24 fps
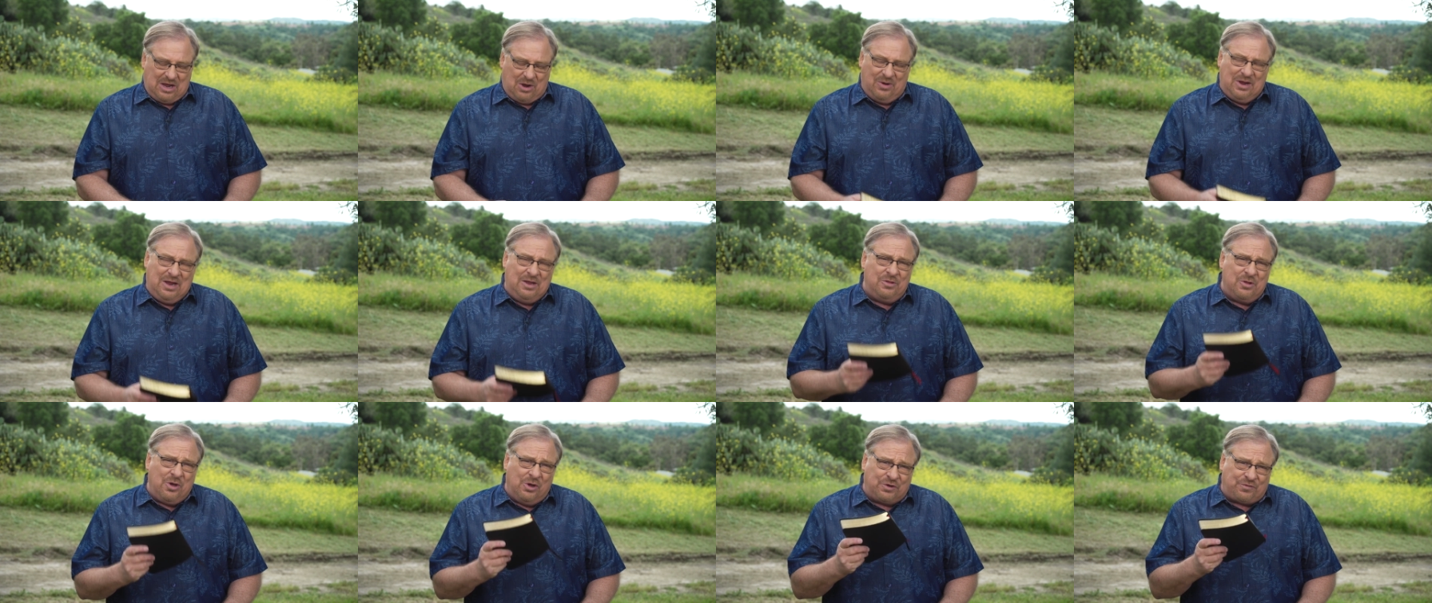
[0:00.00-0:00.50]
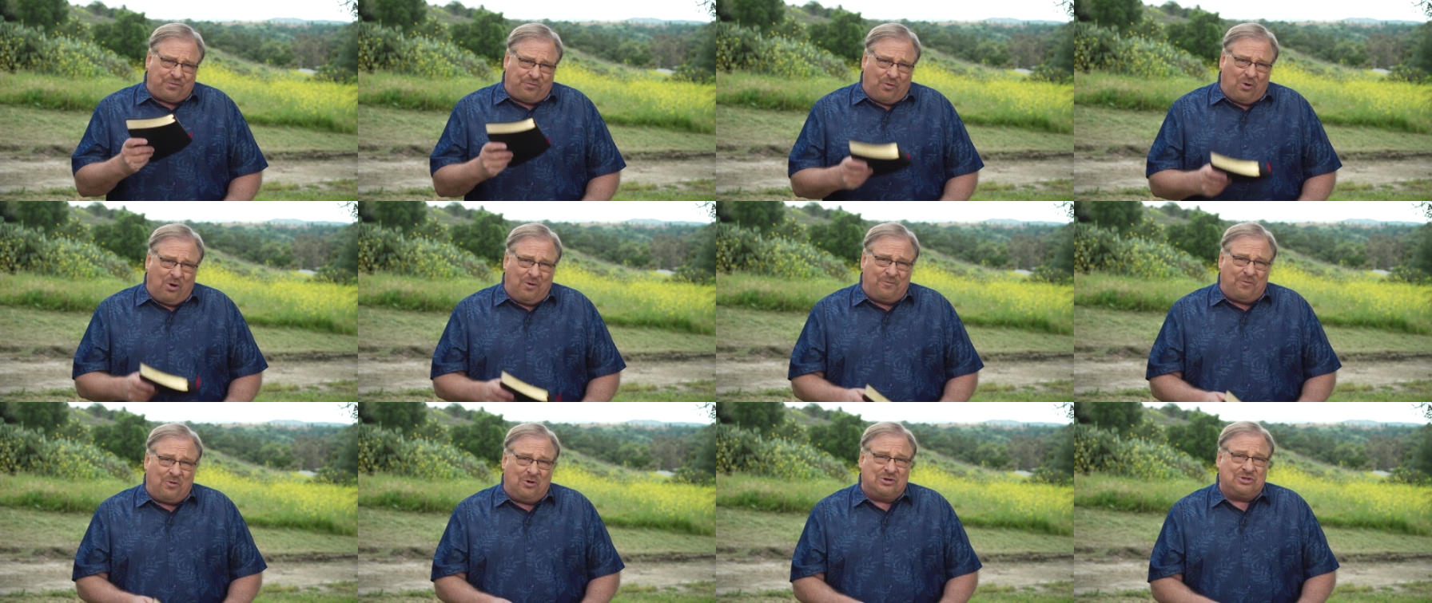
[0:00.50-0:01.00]
Now, in those
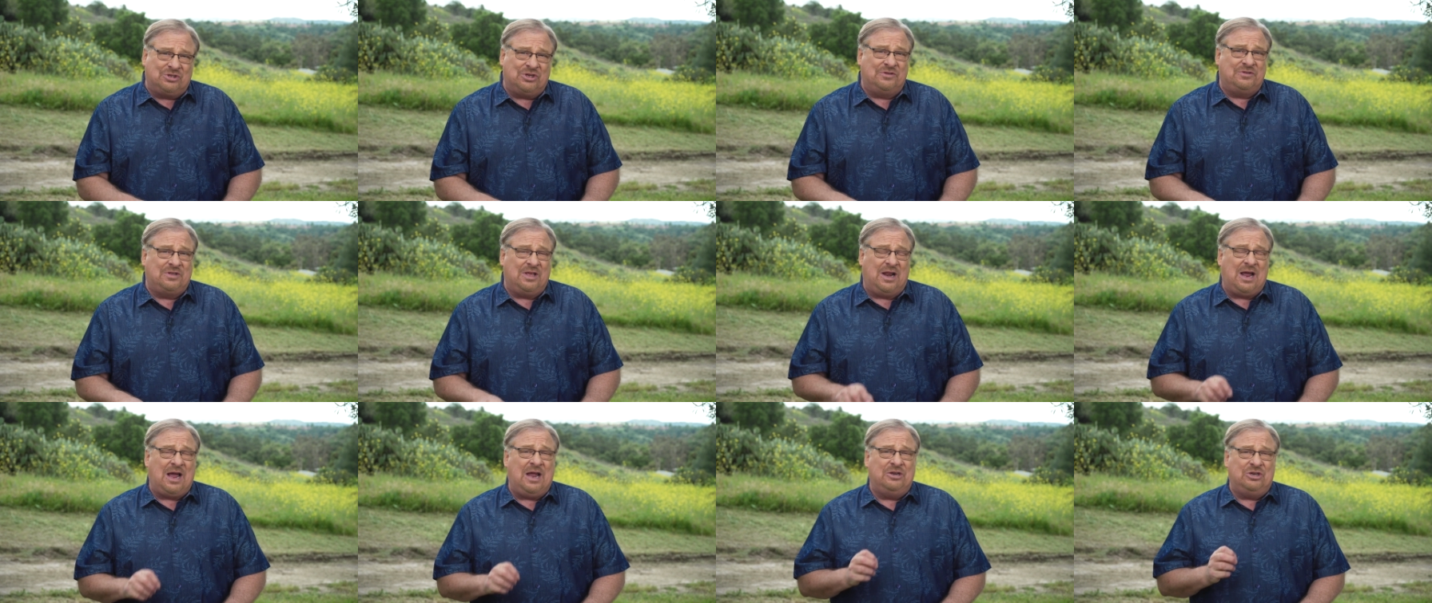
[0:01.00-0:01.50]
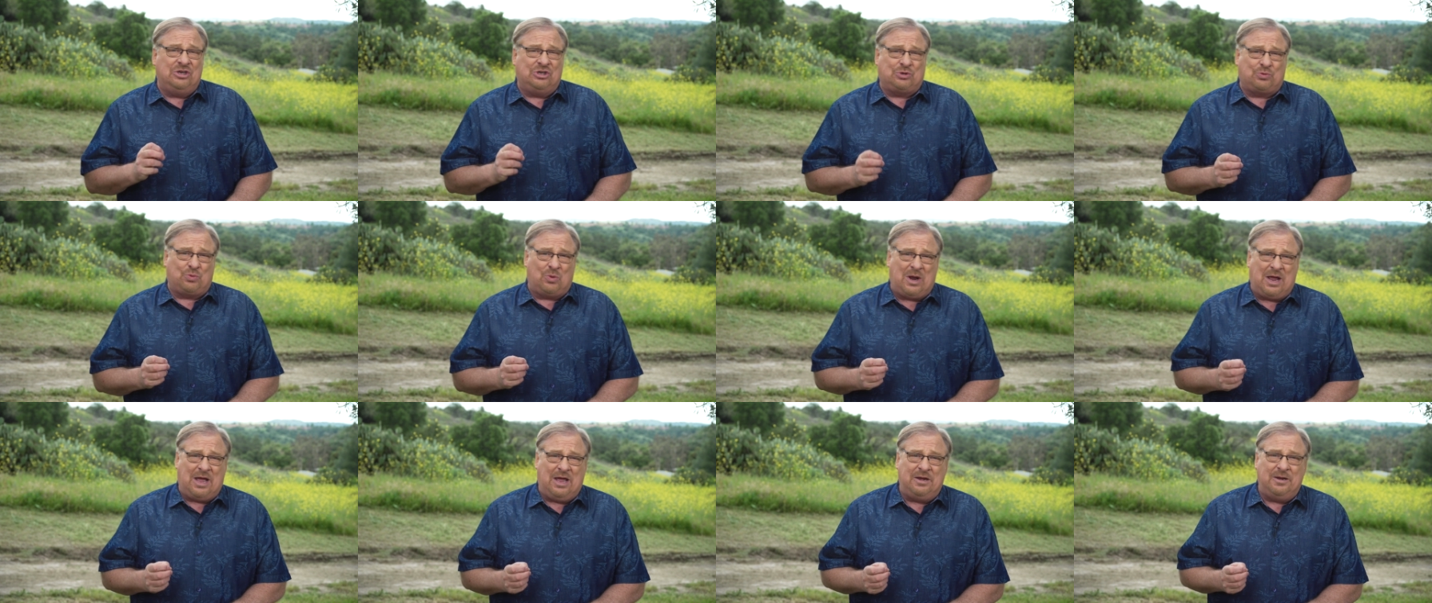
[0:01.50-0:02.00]
4 verses that I just
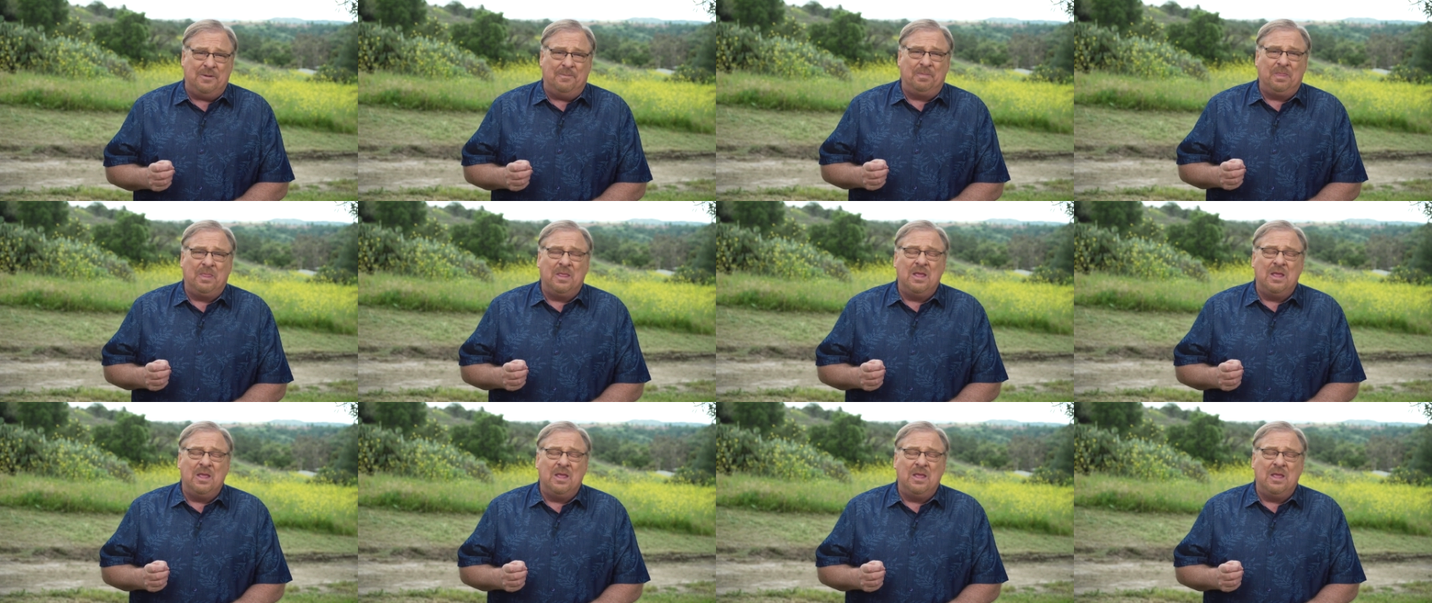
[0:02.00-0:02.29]
read,